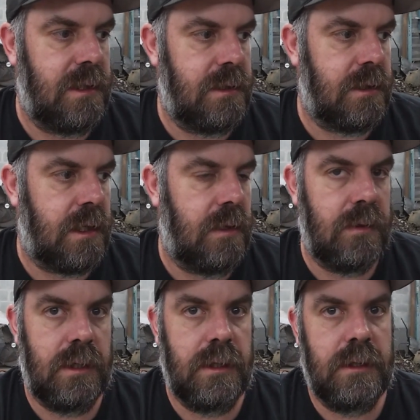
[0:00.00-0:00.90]
the
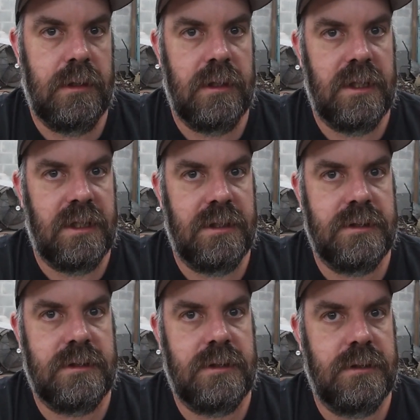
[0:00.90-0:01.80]
undercoating
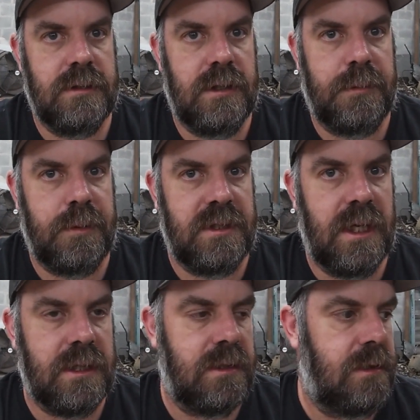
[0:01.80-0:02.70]
is a
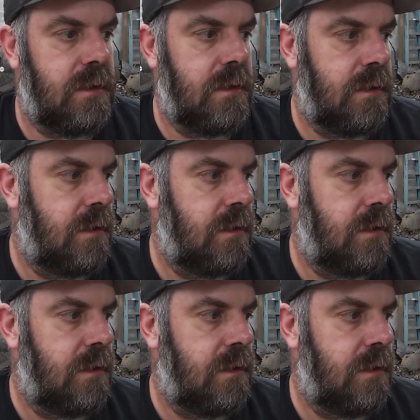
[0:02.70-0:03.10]
protector